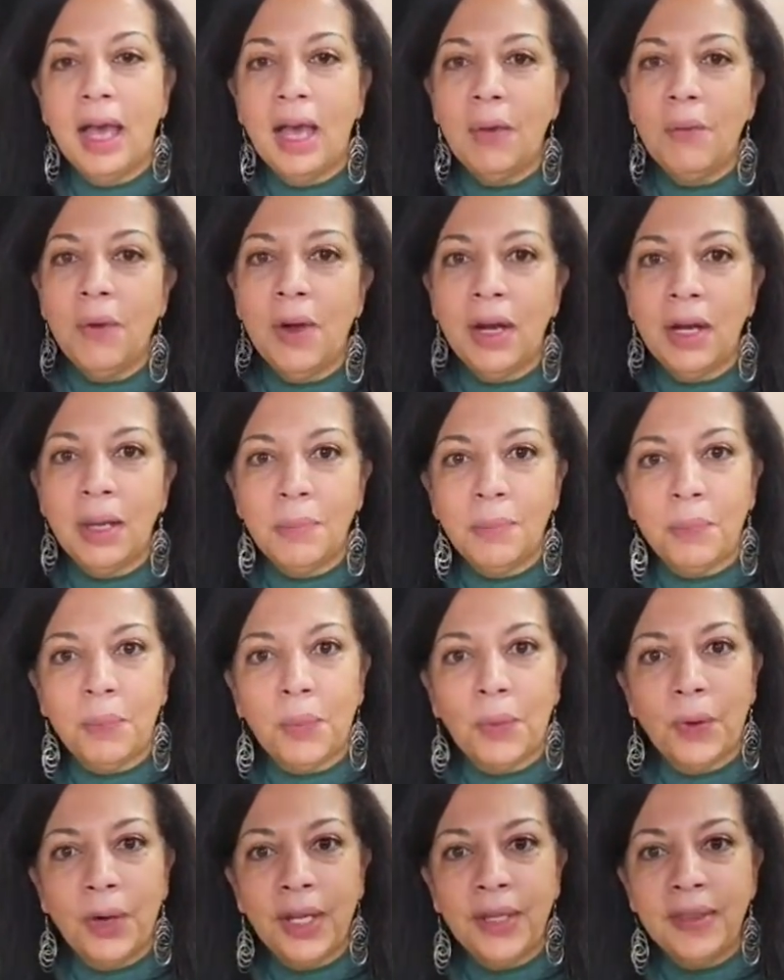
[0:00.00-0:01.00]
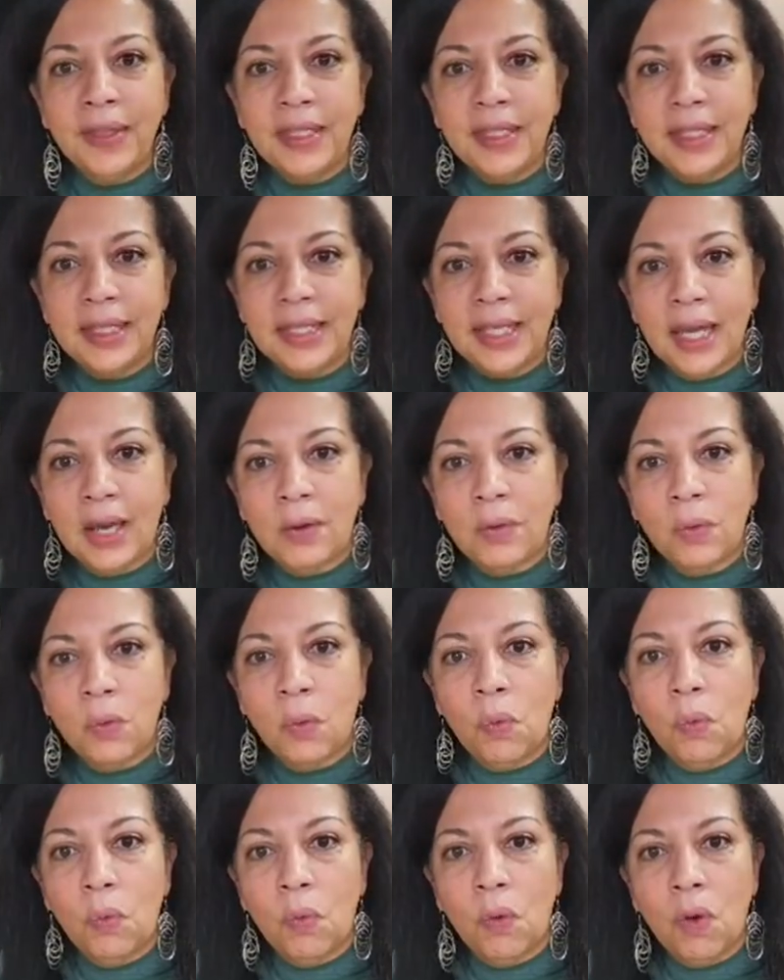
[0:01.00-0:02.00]
I want to bring this
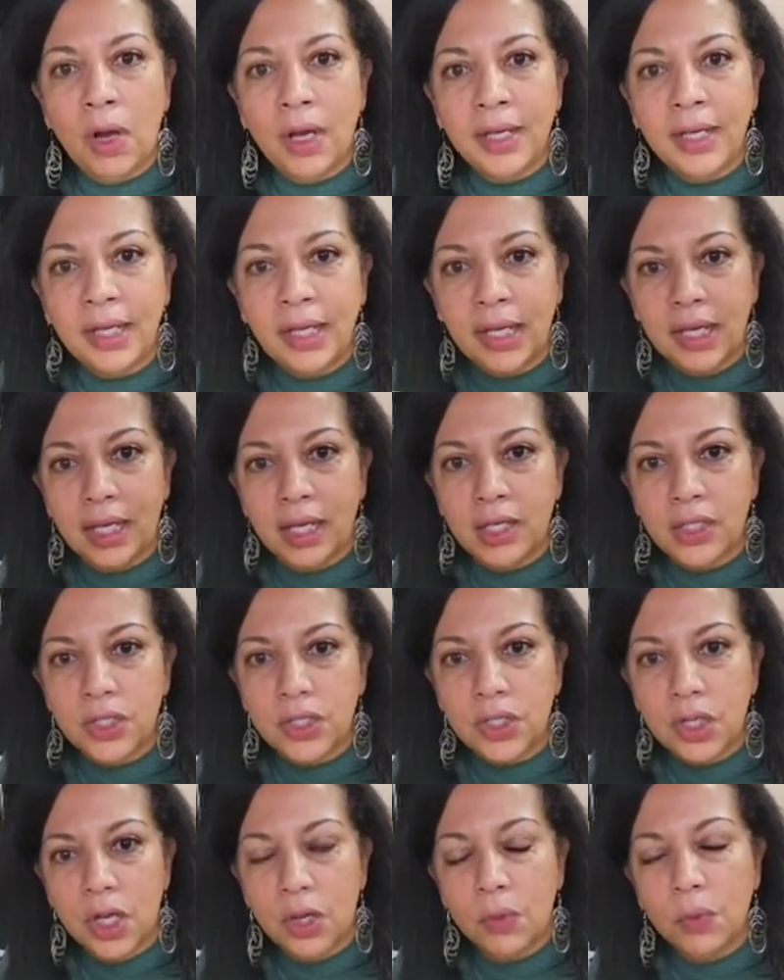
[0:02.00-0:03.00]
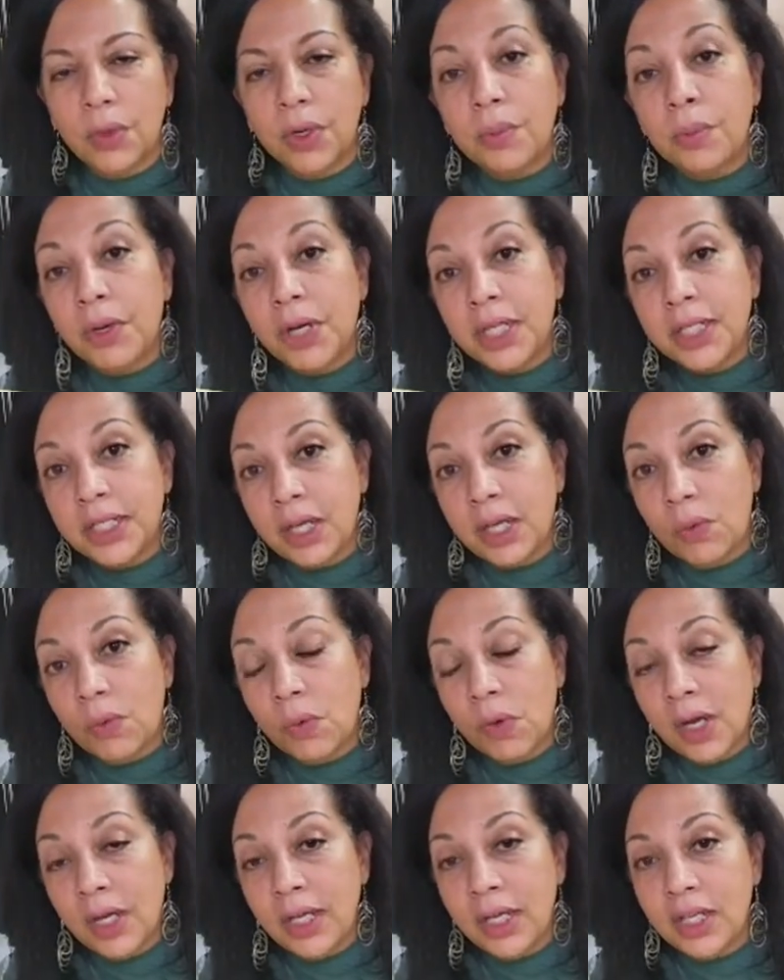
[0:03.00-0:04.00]
down 1 inch. We're going to bring it down
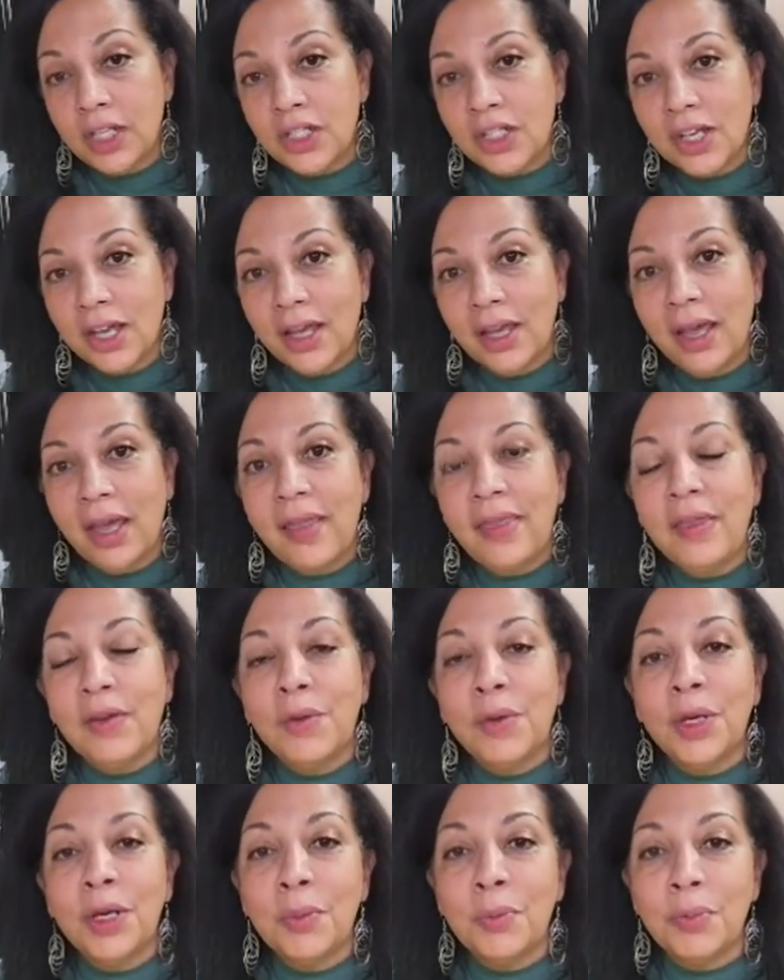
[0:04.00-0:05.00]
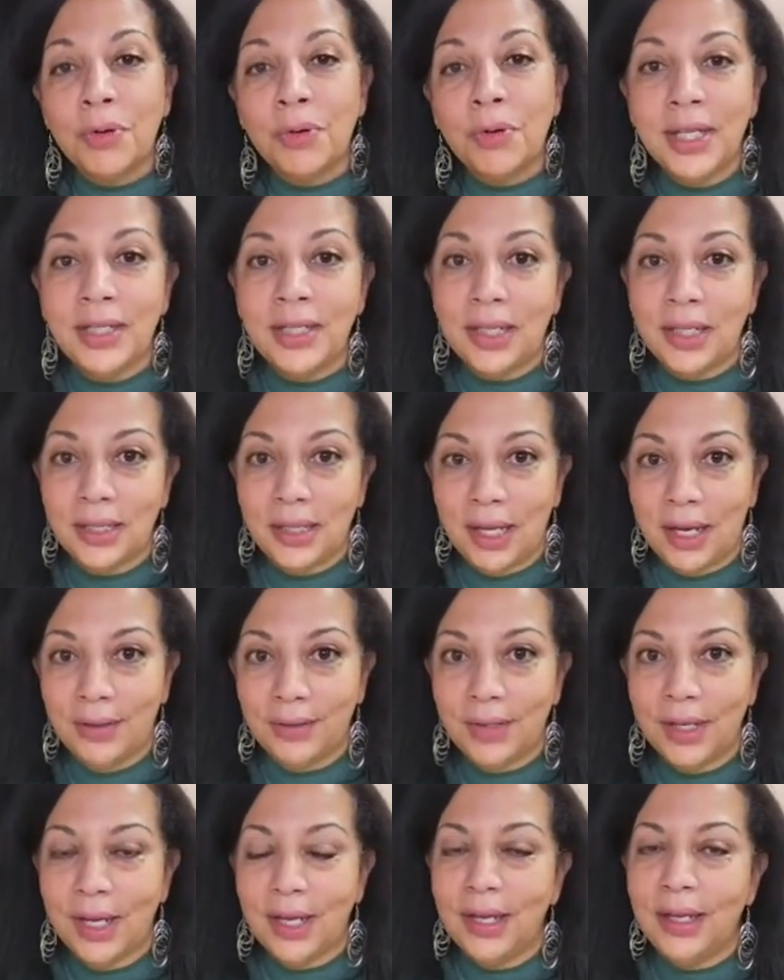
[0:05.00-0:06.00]
1 inch, and then we're going to press it down.